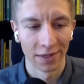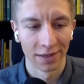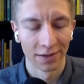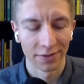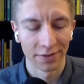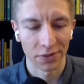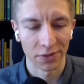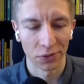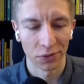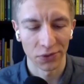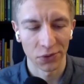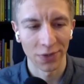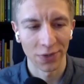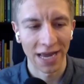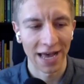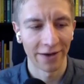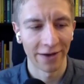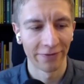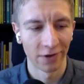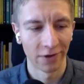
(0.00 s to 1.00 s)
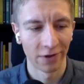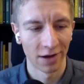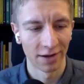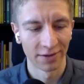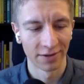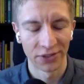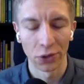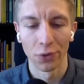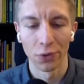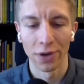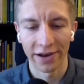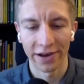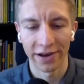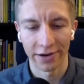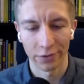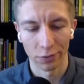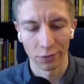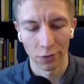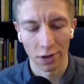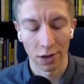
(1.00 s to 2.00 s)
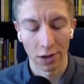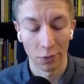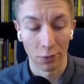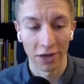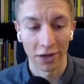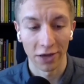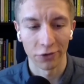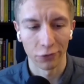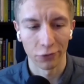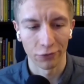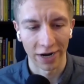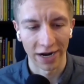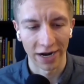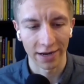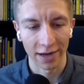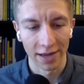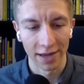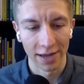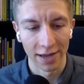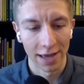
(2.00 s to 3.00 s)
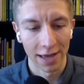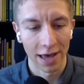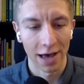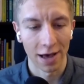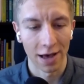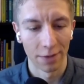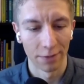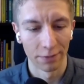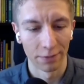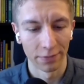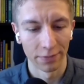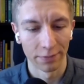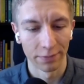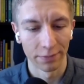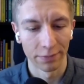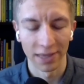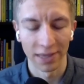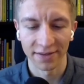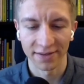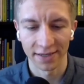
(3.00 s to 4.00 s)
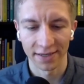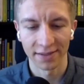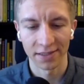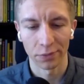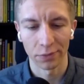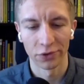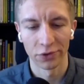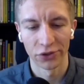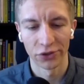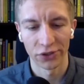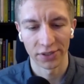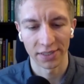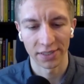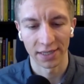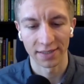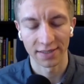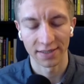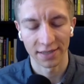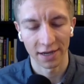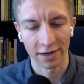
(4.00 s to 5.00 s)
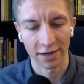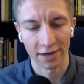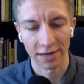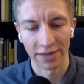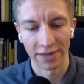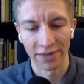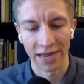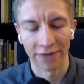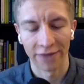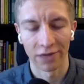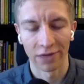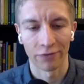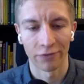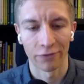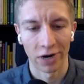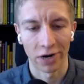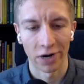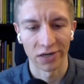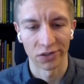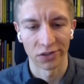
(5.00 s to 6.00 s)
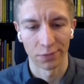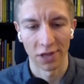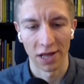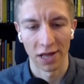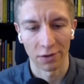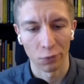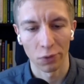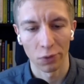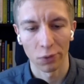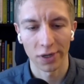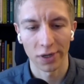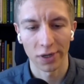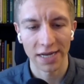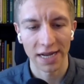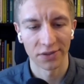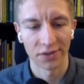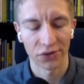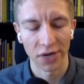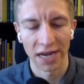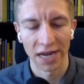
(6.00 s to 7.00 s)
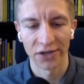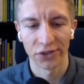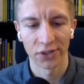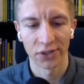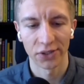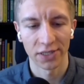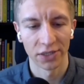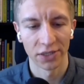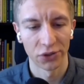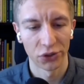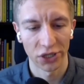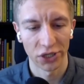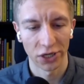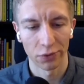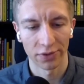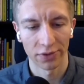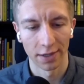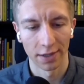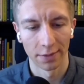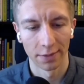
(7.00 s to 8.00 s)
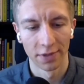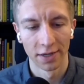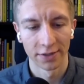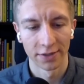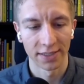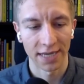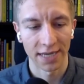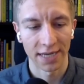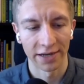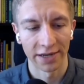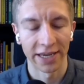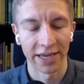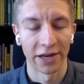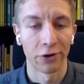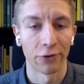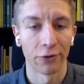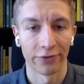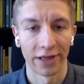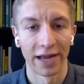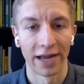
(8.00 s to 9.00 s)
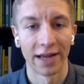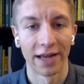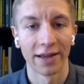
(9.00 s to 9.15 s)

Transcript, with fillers: So, so we have uh, don't edit uh, while you write. Um, but let's say someone just like stuck and they have like writer's block. What, what kind of strategies could you share with them to kind of get over that?